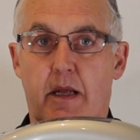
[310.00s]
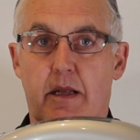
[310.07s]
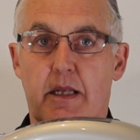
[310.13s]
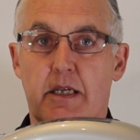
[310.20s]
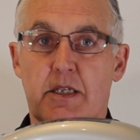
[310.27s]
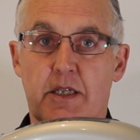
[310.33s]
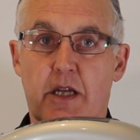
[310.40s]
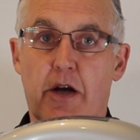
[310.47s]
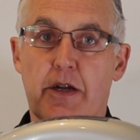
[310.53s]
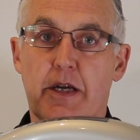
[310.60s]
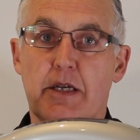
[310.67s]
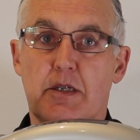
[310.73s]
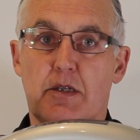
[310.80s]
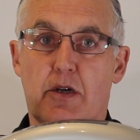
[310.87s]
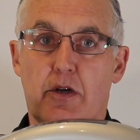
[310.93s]
There's no
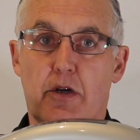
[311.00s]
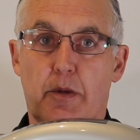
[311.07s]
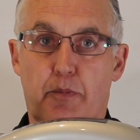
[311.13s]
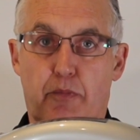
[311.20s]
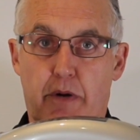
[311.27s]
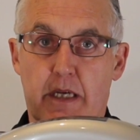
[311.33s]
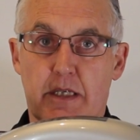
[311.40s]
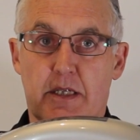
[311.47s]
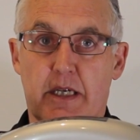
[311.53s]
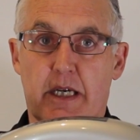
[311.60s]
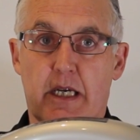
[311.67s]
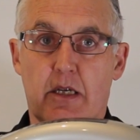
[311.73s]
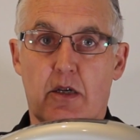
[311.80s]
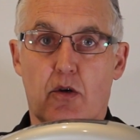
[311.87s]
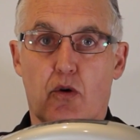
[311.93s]
need to press
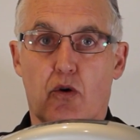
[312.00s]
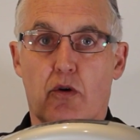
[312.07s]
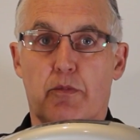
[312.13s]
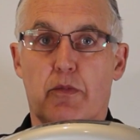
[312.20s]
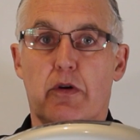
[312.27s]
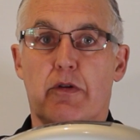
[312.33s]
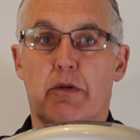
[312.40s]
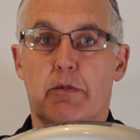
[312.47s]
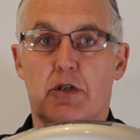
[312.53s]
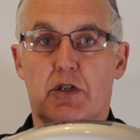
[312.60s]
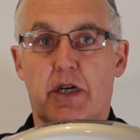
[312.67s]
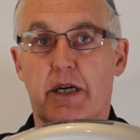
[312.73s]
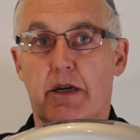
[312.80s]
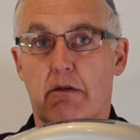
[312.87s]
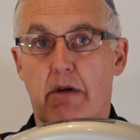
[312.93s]
in or move the
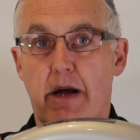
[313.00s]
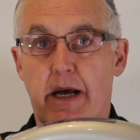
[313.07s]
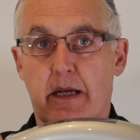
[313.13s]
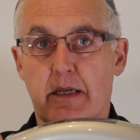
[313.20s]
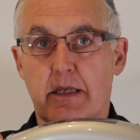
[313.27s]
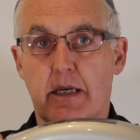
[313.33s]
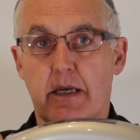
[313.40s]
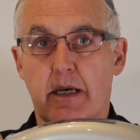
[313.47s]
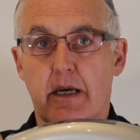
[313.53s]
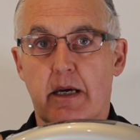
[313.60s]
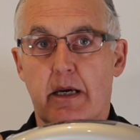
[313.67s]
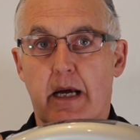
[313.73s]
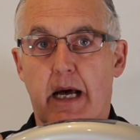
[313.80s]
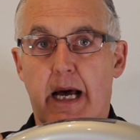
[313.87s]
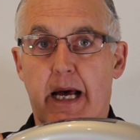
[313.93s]
machine around,
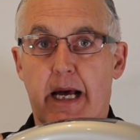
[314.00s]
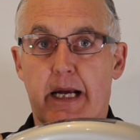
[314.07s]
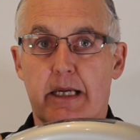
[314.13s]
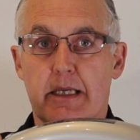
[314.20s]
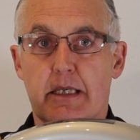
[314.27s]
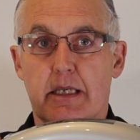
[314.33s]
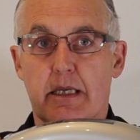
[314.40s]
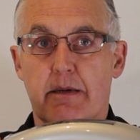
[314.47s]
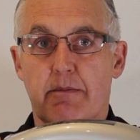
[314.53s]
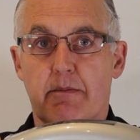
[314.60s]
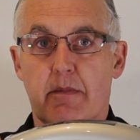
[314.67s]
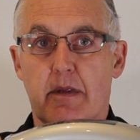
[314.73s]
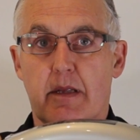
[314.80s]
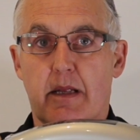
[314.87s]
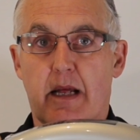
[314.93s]
and
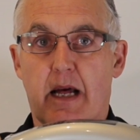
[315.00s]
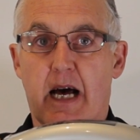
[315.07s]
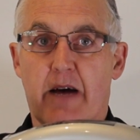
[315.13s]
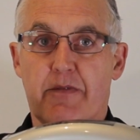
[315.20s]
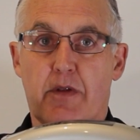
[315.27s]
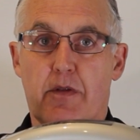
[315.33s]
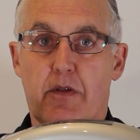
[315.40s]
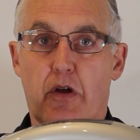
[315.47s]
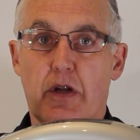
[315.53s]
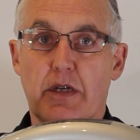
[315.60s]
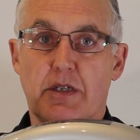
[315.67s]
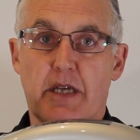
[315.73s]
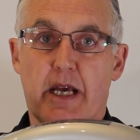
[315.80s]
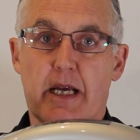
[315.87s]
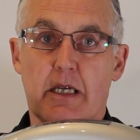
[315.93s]
after 30
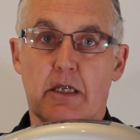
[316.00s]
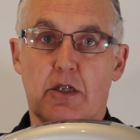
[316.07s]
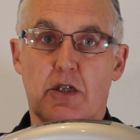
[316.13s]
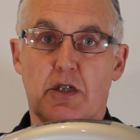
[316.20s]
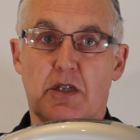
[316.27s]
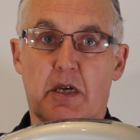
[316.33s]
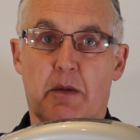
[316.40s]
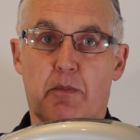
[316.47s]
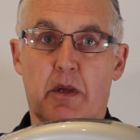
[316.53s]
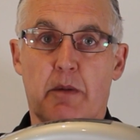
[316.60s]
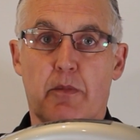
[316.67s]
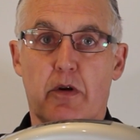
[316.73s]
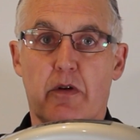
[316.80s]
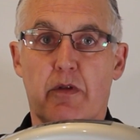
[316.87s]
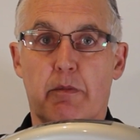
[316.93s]
seconds you simply
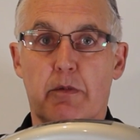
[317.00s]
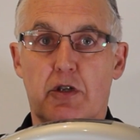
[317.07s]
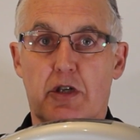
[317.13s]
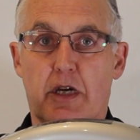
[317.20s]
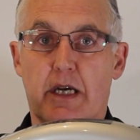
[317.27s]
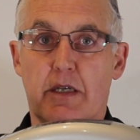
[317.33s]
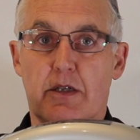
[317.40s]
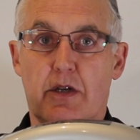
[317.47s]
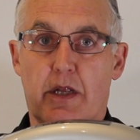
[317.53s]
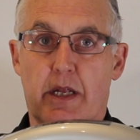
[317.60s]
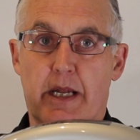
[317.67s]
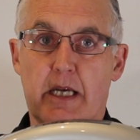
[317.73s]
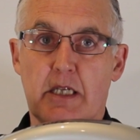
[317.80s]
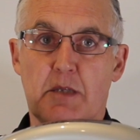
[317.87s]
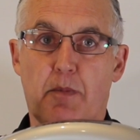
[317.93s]
move the machine to the
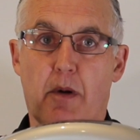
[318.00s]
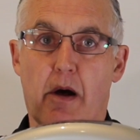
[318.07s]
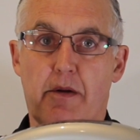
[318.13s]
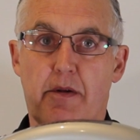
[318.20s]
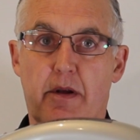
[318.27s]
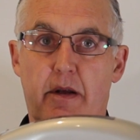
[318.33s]
next spot.